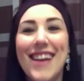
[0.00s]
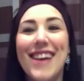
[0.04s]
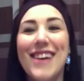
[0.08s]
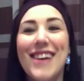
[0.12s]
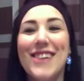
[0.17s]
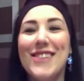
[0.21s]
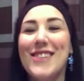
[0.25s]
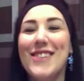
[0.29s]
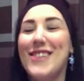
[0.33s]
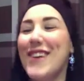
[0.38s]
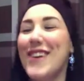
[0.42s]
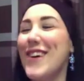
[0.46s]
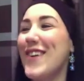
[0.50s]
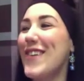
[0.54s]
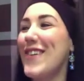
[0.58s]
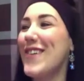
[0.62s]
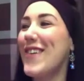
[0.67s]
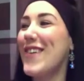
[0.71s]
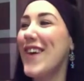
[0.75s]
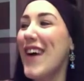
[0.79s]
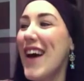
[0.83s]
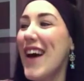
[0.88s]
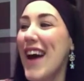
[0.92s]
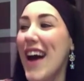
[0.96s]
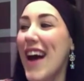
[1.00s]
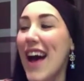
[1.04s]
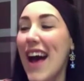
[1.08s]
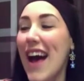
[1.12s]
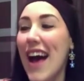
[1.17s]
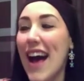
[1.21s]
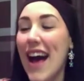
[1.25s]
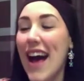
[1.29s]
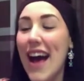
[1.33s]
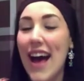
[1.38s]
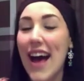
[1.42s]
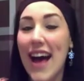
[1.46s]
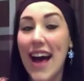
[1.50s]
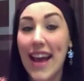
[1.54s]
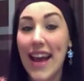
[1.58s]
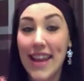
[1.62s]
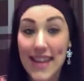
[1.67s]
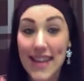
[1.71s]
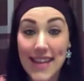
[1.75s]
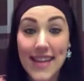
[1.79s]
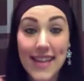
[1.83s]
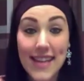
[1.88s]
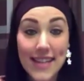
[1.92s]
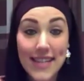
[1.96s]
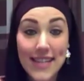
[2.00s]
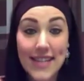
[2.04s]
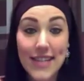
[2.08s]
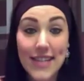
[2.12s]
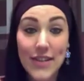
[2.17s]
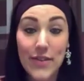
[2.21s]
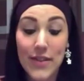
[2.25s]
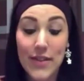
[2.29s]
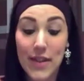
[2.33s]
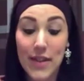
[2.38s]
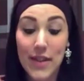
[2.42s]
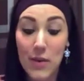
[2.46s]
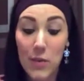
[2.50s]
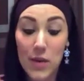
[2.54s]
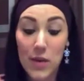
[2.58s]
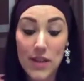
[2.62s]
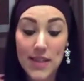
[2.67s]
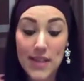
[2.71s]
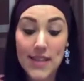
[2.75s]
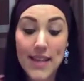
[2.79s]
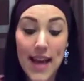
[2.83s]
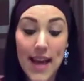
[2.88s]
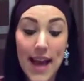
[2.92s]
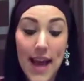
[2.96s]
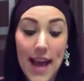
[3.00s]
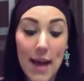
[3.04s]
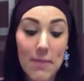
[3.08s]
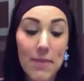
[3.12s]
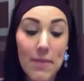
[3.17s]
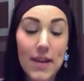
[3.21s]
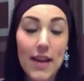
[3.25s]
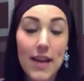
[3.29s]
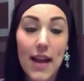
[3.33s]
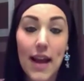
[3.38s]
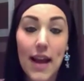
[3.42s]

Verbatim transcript: so uh, I did continue, and then once that happened,